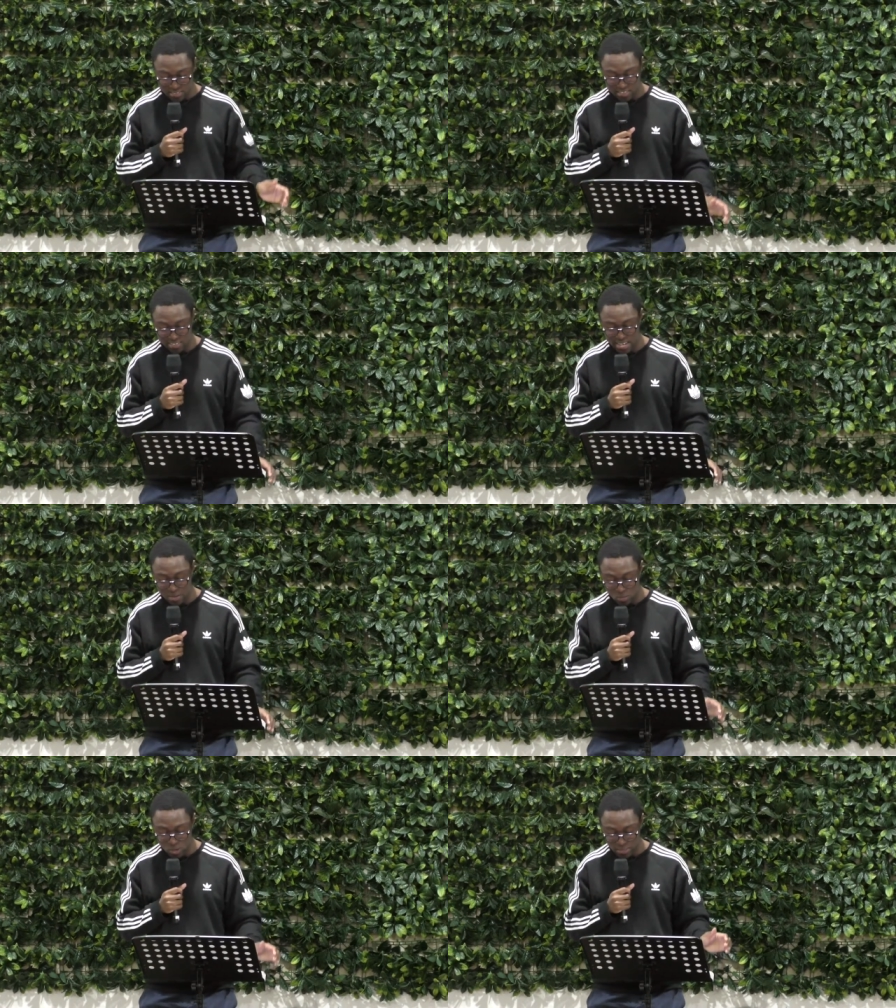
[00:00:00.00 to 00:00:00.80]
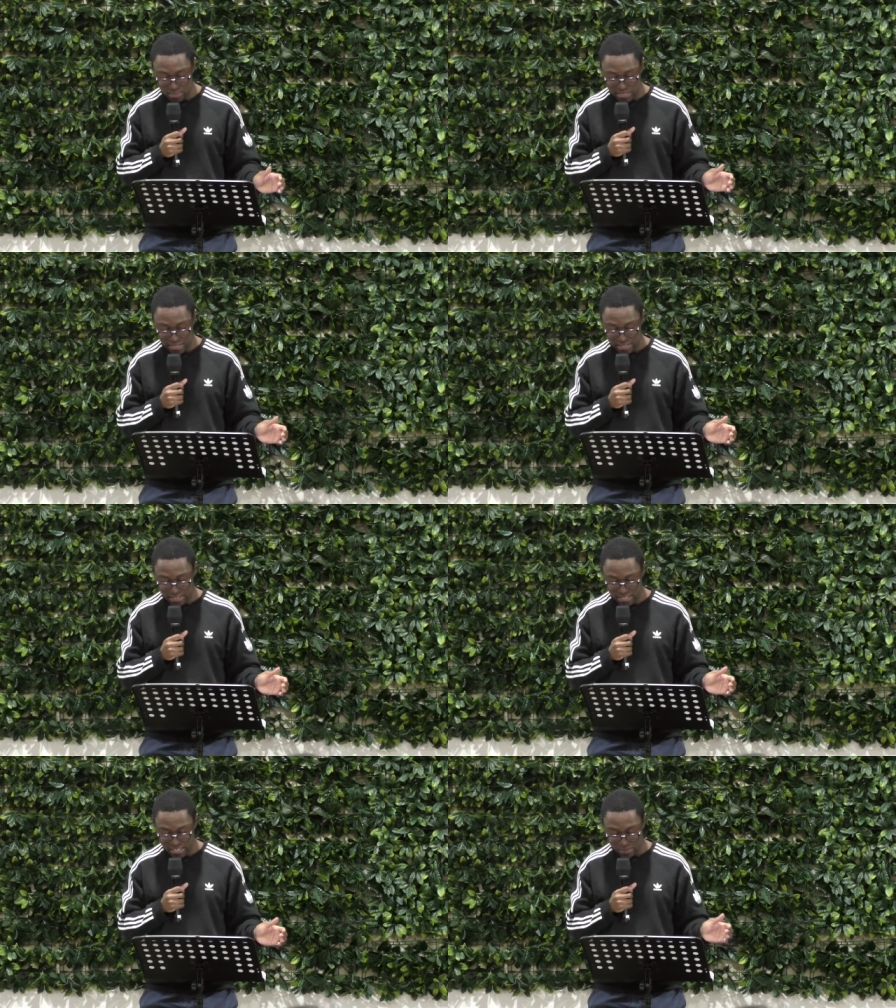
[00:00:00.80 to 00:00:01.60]
to say one
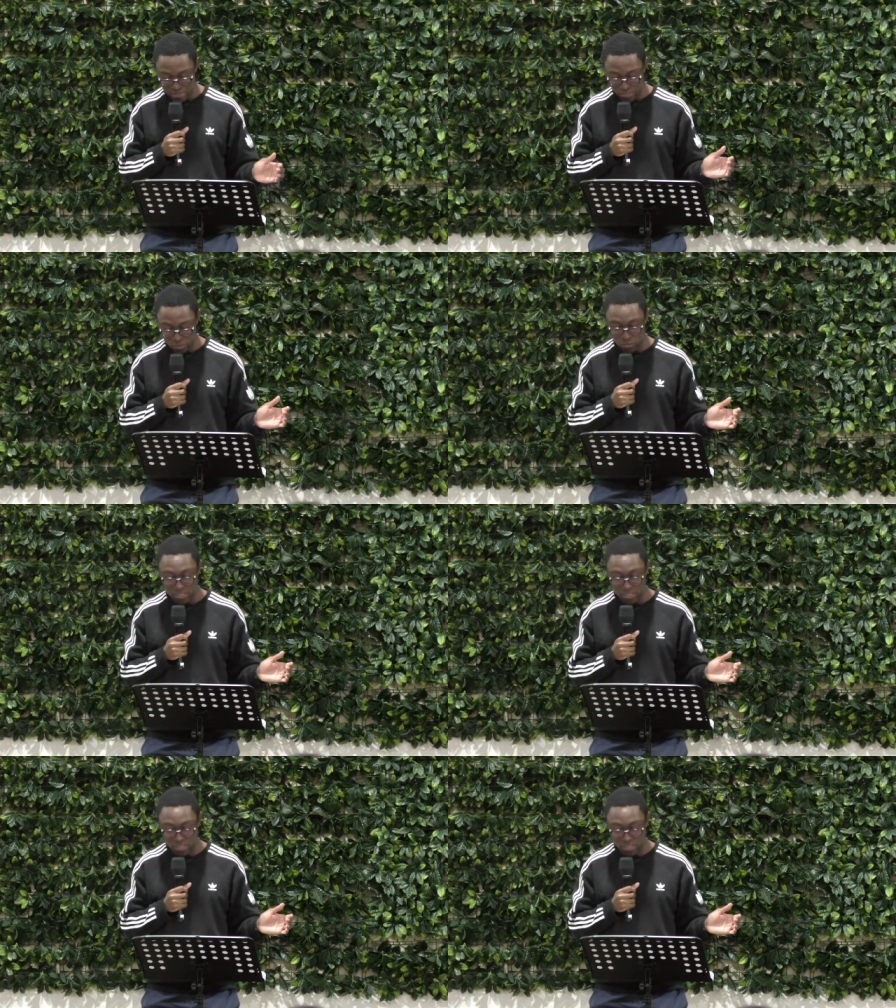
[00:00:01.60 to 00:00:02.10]
thing uh, but do